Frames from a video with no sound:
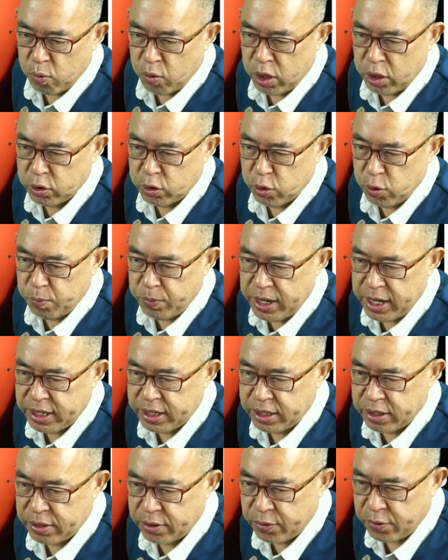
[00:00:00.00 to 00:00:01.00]
want to make
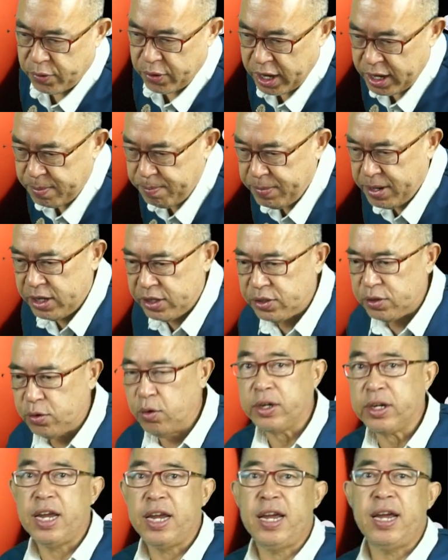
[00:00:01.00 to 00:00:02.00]
create image.
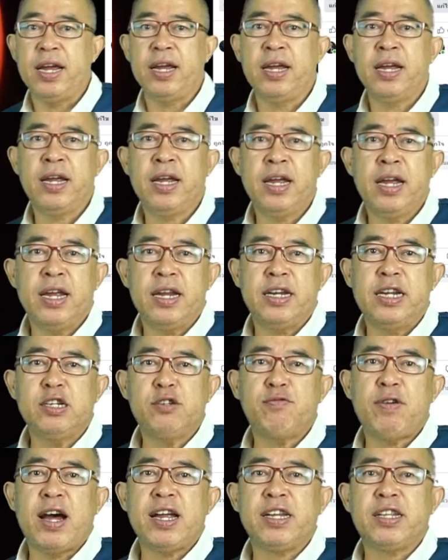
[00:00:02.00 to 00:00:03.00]
Okay,
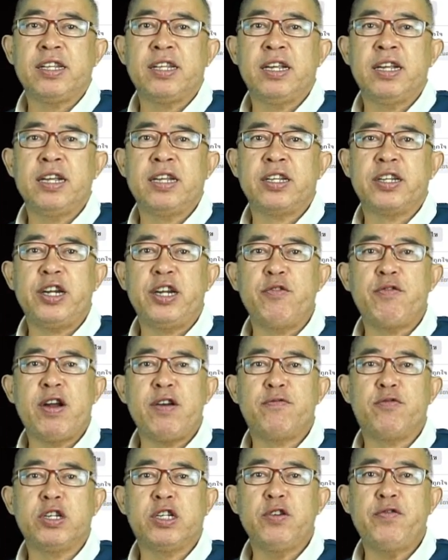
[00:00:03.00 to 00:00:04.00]
this one
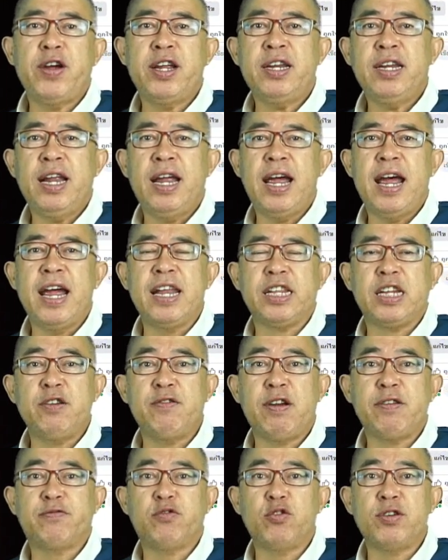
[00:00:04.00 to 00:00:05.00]
3147 and
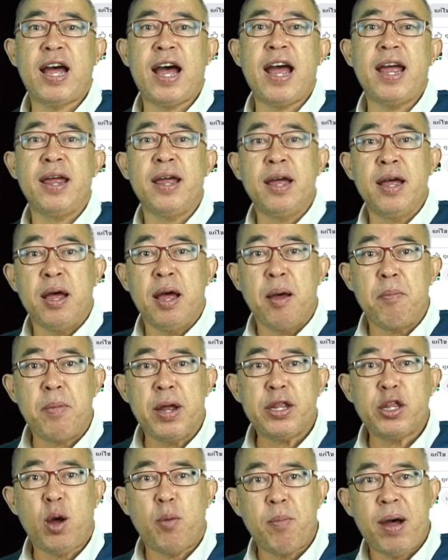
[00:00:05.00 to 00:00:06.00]
3149
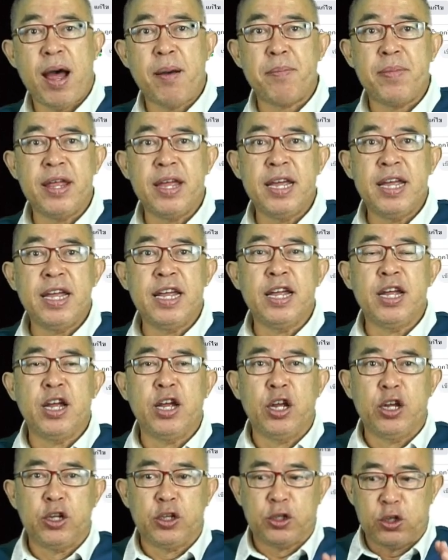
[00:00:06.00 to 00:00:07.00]
bottom up.
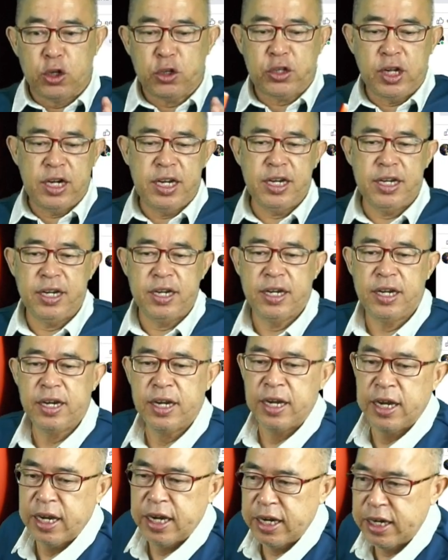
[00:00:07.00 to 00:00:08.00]
Totally
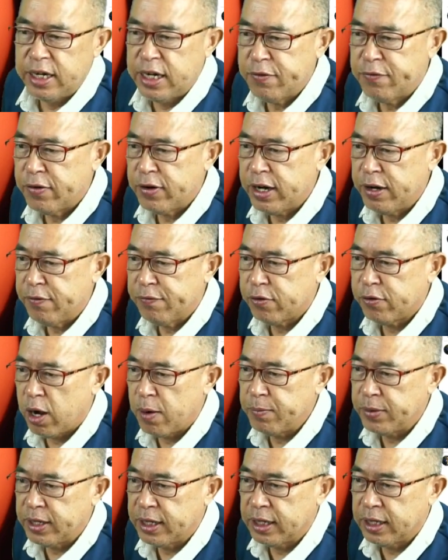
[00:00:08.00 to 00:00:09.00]
different
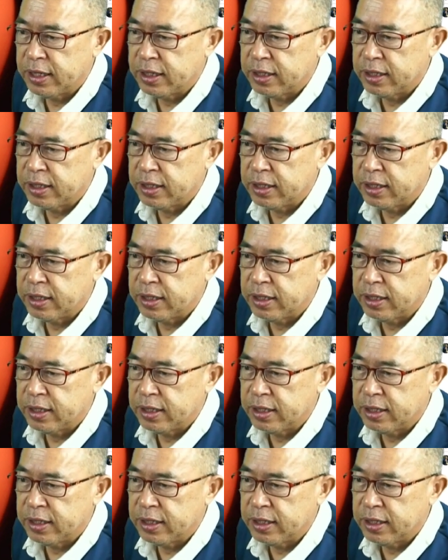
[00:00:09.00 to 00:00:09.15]
from the